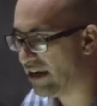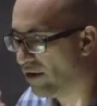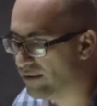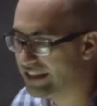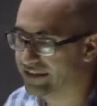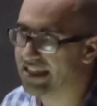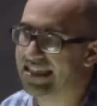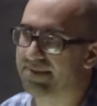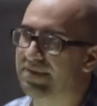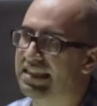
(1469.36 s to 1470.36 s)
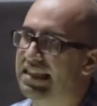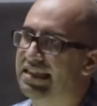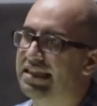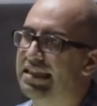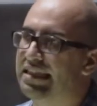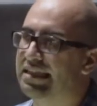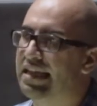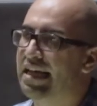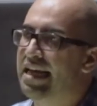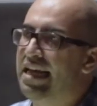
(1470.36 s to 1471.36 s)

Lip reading: I always try to emphasize this,